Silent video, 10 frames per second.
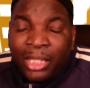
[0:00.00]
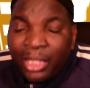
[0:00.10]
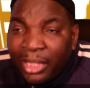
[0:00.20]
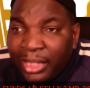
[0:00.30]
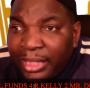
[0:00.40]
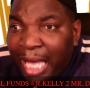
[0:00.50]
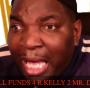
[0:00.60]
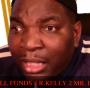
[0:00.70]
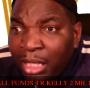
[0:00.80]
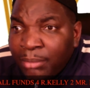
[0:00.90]
He
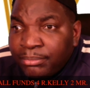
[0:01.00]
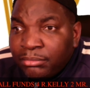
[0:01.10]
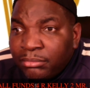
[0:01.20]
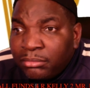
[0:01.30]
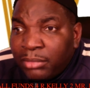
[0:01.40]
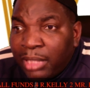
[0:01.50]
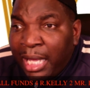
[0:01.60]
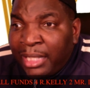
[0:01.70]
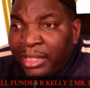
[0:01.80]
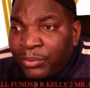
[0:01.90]
got up
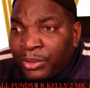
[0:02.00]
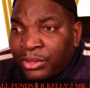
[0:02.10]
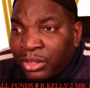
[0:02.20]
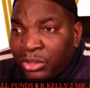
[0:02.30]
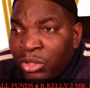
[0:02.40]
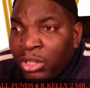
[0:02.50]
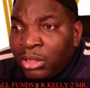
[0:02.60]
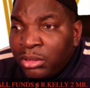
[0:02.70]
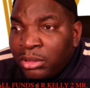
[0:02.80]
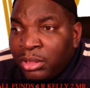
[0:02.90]
and he went to the
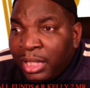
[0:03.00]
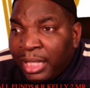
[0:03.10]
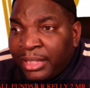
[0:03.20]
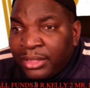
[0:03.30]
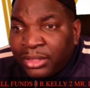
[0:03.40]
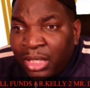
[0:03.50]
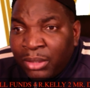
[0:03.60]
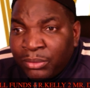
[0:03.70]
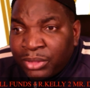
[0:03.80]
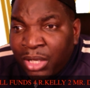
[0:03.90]
door and he saw it
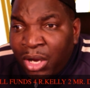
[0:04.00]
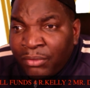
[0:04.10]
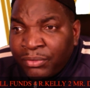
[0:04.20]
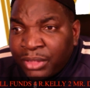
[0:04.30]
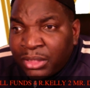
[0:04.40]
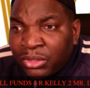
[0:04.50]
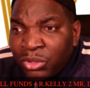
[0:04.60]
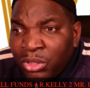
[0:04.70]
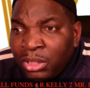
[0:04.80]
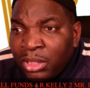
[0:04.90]
was the officer at the
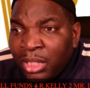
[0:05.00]
door.